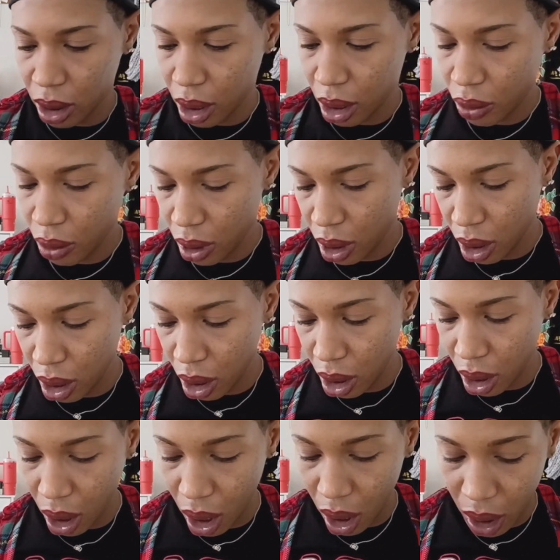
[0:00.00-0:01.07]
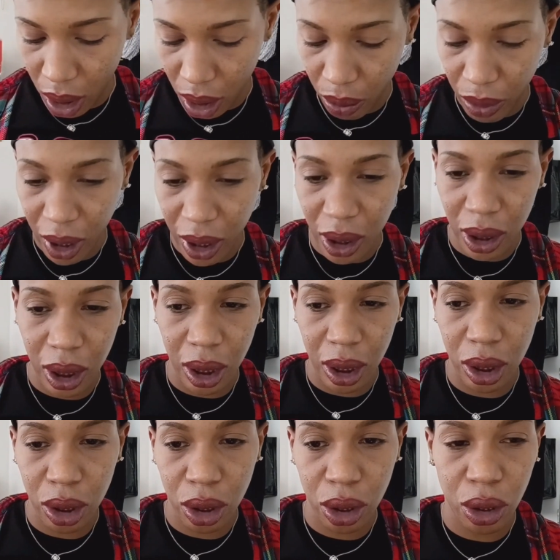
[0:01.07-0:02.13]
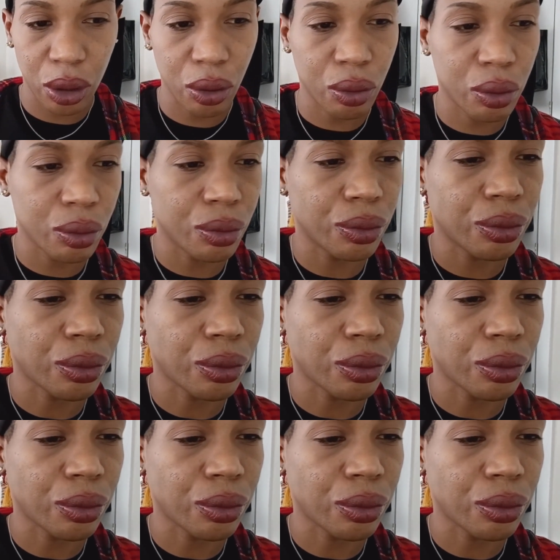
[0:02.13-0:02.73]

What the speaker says: So I like to mix these two.